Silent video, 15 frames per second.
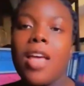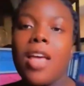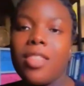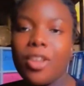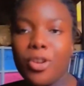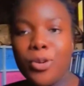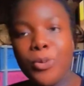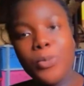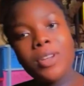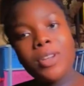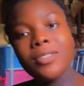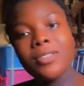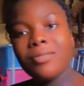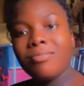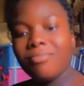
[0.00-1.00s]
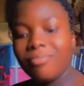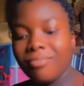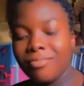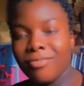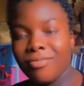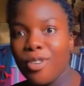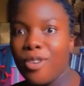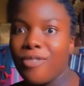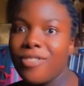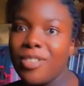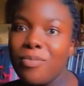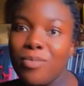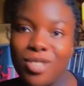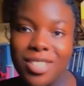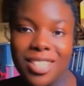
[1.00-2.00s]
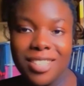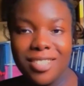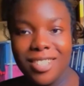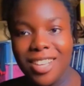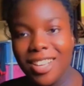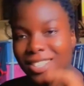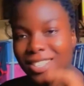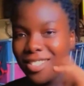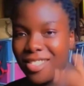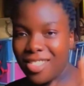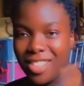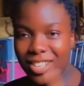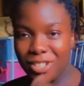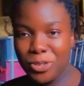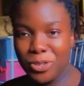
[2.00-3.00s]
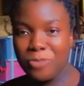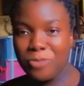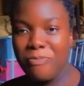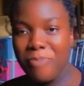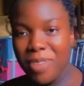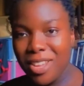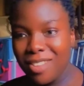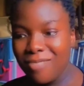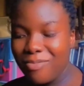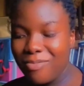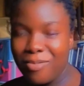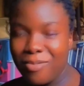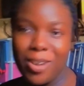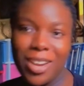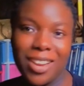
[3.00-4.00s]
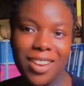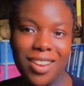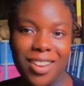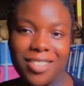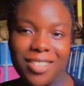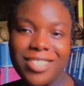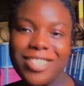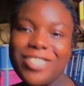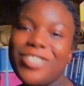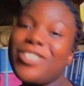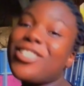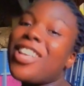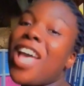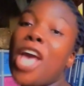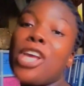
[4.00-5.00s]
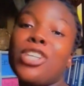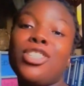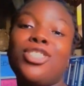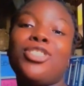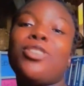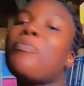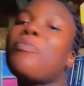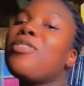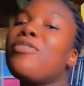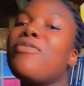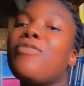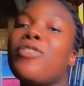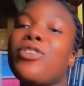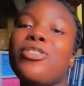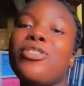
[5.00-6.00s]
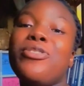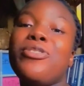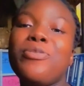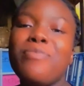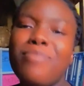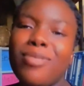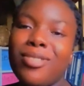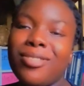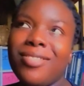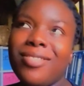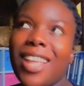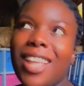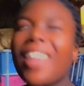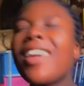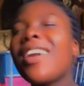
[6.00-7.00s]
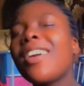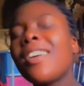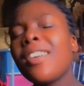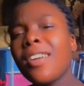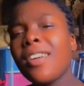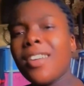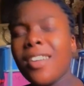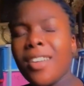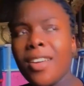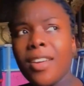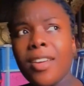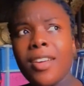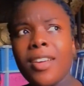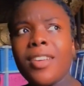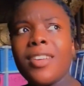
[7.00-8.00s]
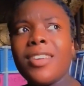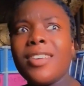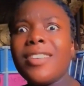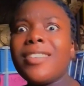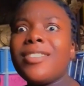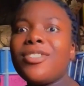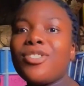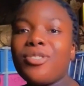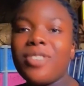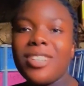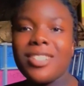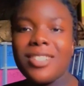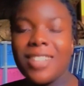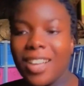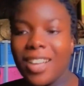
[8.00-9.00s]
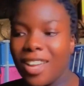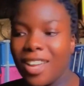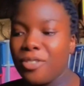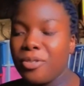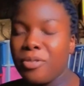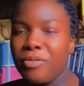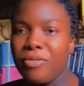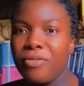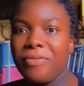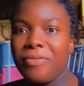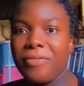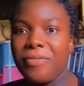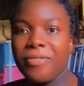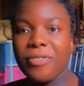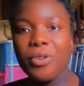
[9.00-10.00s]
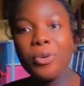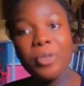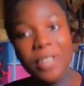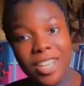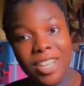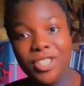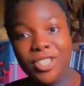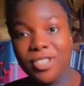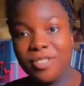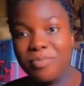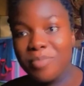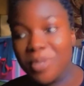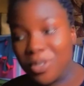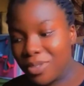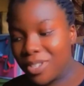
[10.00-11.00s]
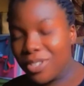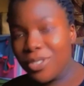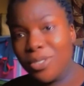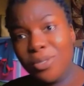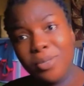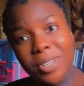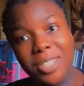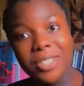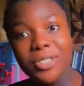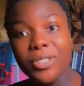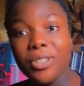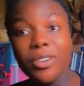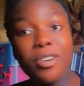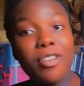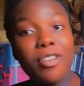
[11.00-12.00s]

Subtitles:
think one of the most exciting things of being pregnant is shopping for your newborn. Like, it creates that kind of connection between you and your